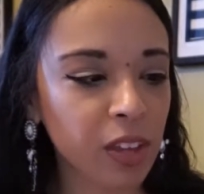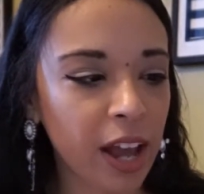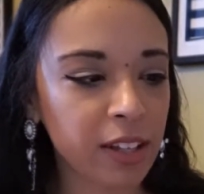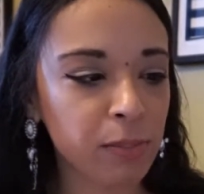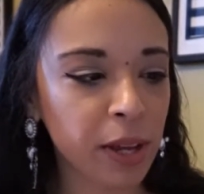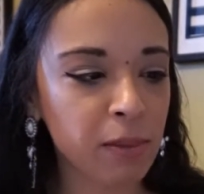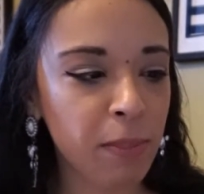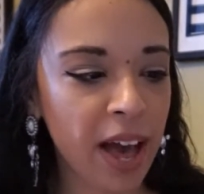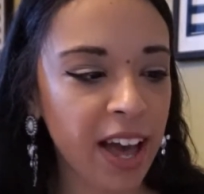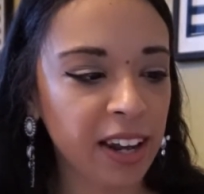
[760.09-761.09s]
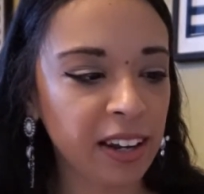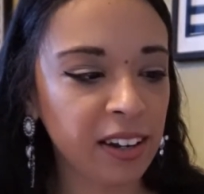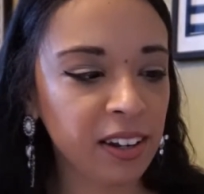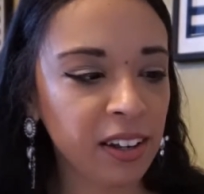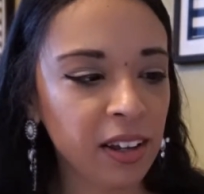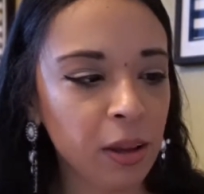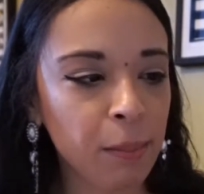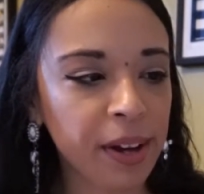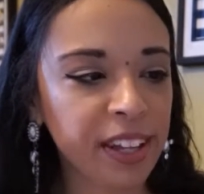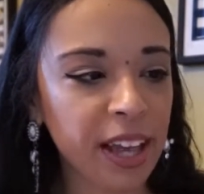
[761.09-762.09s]
has Big Ben,
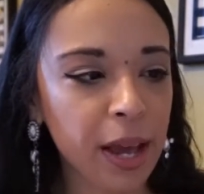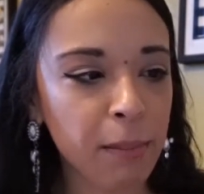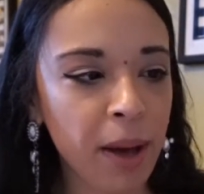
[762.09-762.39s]
Buckingham